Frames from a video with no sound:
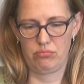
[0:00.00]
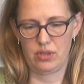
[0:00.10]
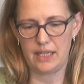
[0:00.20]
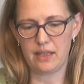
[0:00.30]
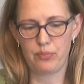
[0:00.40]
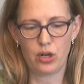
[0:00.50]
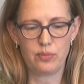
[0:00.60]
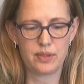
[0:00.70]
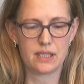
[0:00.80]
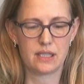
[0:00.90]
and their
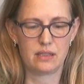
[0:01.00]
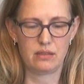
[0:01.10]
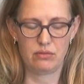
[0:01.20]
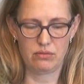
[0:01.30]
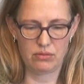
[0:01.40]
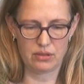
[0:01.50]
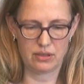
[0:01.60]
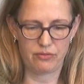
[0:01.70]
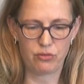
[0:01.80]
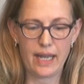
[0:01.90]
purpose
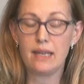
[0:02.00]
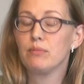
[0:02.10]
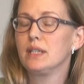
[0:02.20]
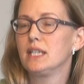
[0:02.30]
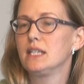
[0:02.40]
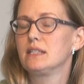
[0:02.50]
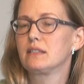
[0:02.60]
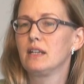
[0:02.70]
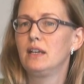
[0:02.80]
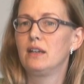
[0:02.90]
their frame
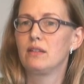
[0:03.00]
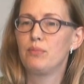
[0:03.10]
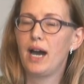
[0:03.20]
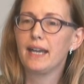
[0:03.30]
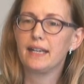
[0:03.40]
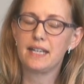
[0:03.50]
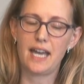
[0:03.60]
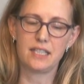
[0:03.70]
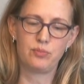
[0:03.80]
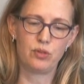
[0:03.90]
is the Mahayana
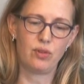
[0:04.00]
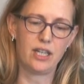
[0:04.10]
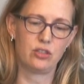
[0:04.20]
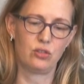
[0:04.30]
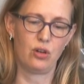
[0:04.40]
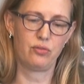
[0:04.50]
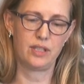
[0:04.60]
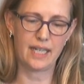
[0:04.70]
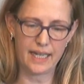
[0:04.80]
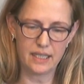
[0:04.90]
aspiration of
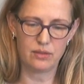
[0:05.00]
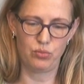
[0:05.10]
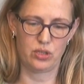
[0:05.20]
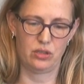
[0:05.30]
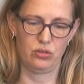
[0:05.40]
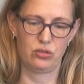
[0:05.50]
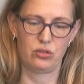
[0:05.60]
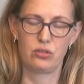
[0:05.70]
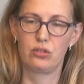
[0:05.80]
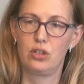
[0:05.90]
attaining Buddhahood.
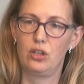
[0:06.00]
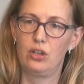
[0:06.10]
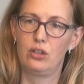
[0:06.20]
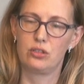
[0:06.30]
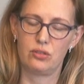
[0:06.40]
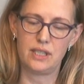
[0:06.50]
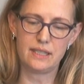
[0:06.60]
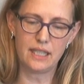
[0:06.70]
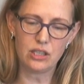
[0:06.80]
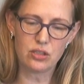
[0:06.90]
So these
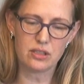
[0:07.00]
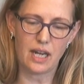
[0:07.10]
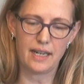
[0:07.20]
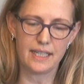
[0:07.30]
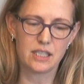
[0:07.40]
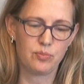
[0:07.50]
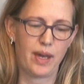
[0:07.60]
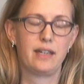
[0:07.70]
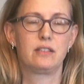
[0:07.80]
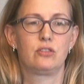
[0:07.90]
teachers are
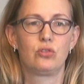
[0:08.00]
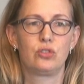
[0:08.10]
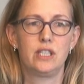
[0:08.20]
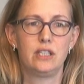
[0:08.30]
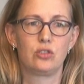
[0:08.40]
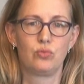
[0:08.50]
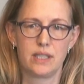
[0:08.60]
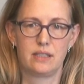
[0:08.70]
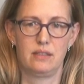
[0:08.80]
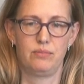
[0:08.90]
expected to teach
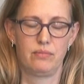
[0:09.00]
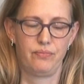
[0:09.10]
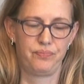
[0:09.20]
wisdom.